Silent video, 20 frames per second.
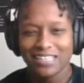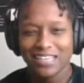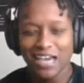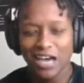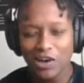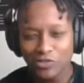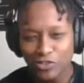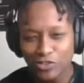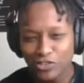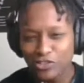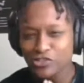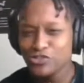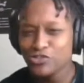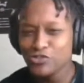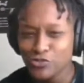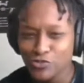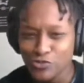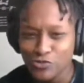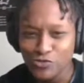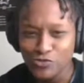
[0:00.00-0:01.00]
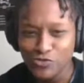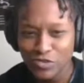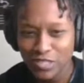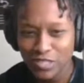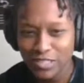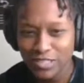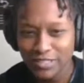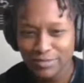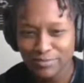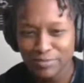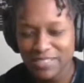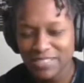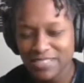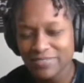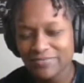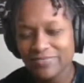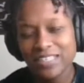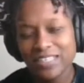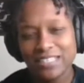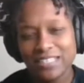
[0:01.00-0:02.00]
How do you
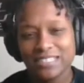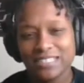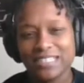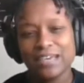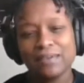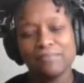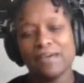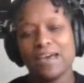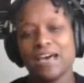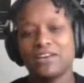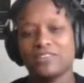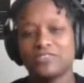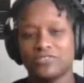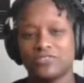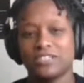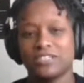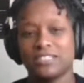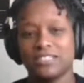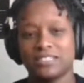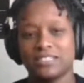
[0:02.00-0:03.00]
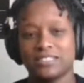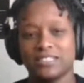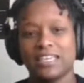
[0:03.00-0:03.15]
specifically set boundaries,